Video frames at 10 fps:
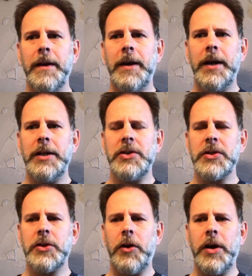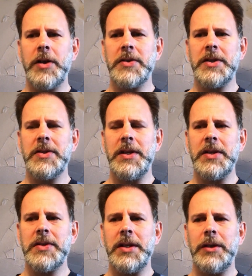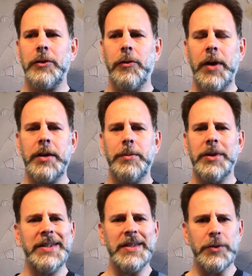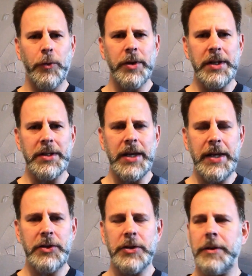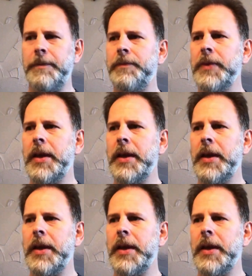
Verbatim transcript: uh, it just causes this incredible disorientation